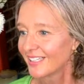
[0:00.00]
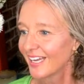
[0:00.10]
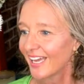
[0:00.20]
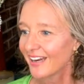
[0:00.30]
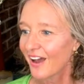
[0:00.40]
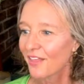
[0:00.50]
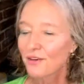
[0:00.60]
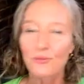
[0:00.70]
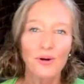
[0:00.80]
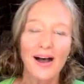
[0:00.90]
And
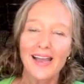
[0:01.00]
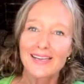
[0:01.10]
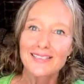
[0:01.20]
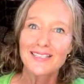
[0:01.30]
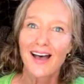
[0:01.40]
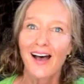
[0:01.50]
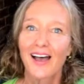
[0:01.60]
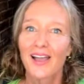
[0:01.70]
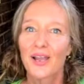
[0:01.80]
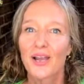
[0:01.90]
otherwise,
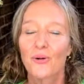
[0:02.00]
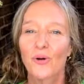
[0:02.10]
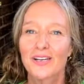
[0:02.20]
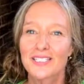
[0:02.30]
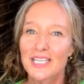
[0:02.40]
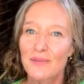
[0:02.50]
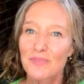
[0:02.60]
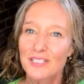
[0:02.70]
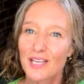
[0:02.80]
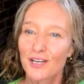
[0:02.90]
I wanted to keep
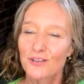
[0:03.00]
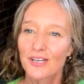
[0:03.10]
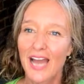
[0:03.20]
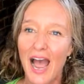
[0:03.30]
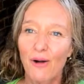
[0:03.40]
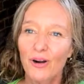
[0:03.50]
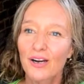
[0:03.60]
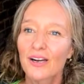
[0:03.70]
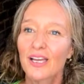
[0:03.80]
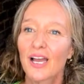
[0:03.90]
this under an hour.